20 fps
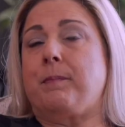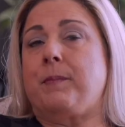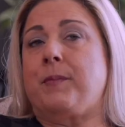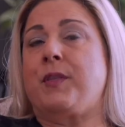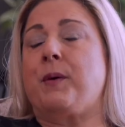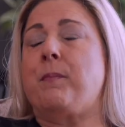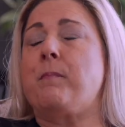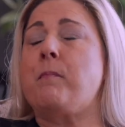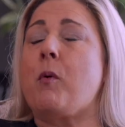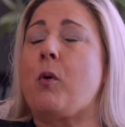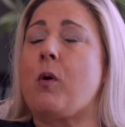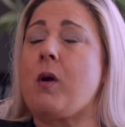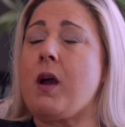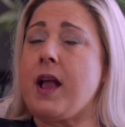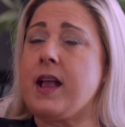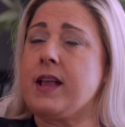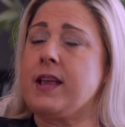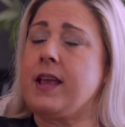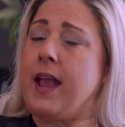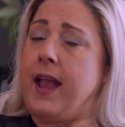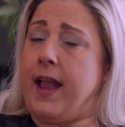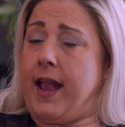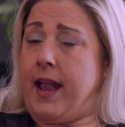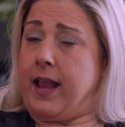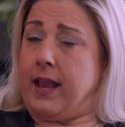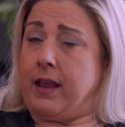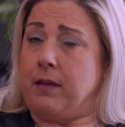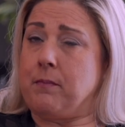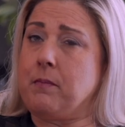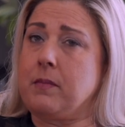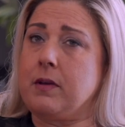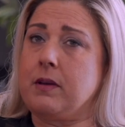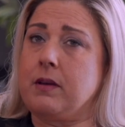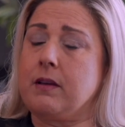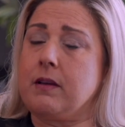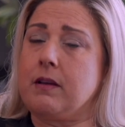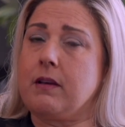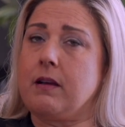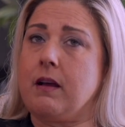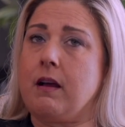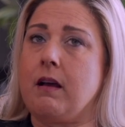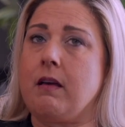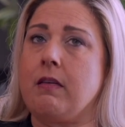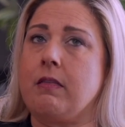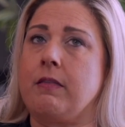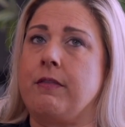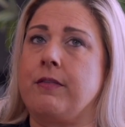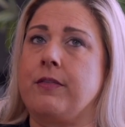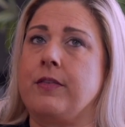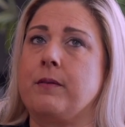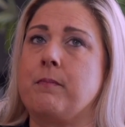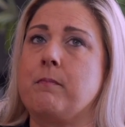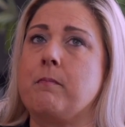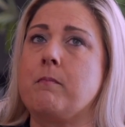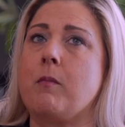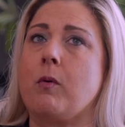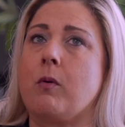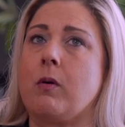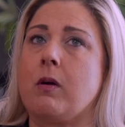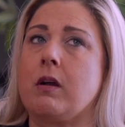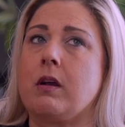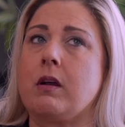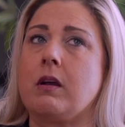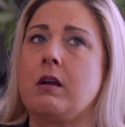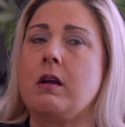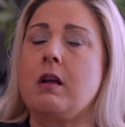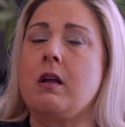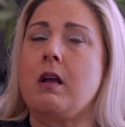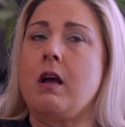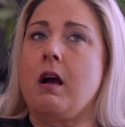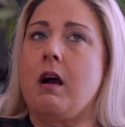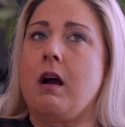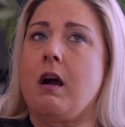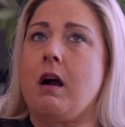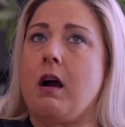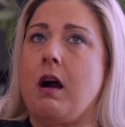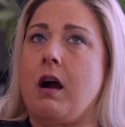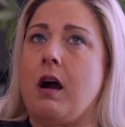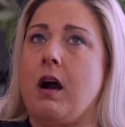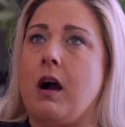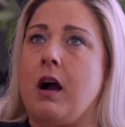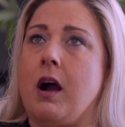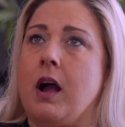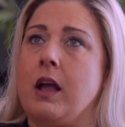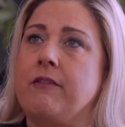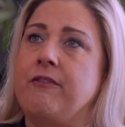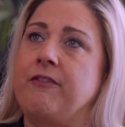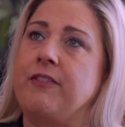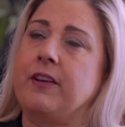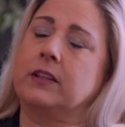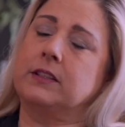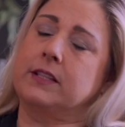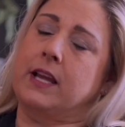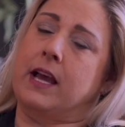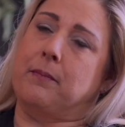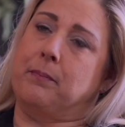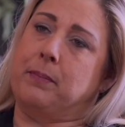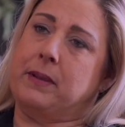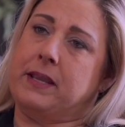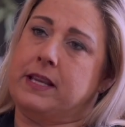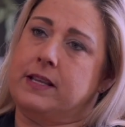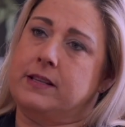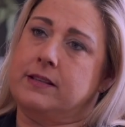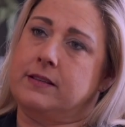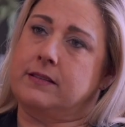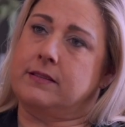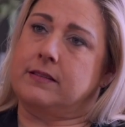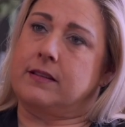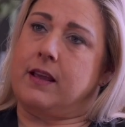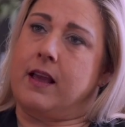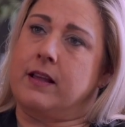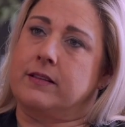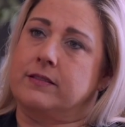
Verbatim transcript: The more I came, the more I felt at peace and